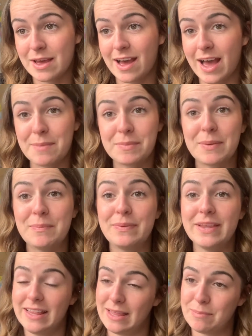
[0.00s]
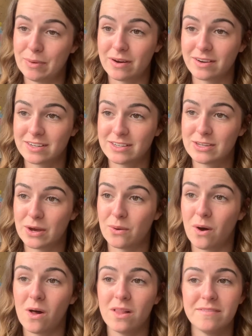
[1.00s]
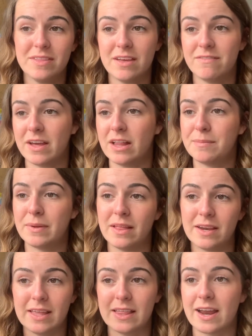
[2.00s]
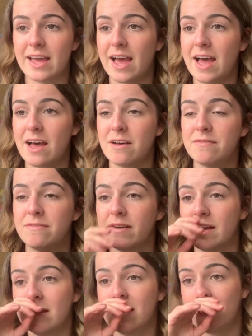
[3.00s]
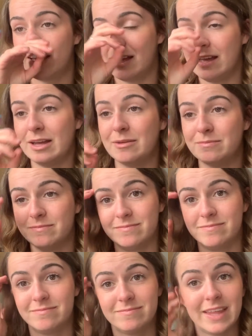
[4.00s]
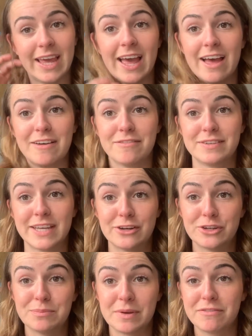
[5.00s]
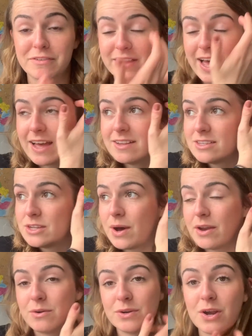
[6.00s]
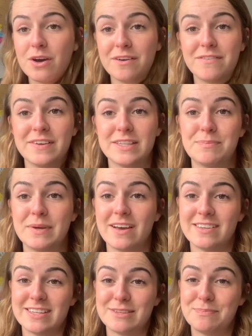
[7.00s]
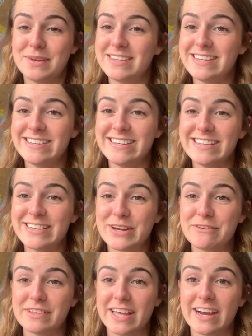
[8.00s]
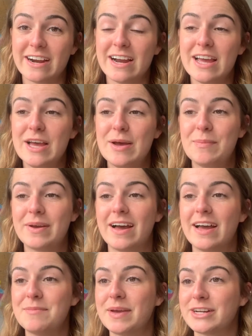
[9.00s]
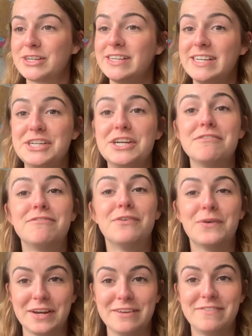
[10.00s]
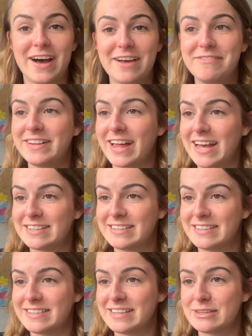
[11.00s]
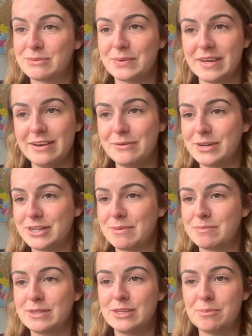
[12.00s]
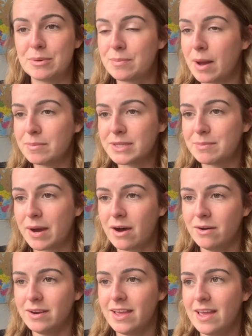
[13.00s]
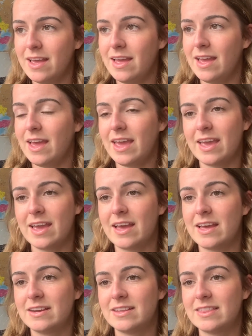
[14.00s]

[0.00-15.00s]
I'm completely booked. So all of the availability that I have, they have scheduled me for that. So I don't know if it's because it's busy season over there, but I'm actually teaching 45 classes this week, which I'm super pumped about. And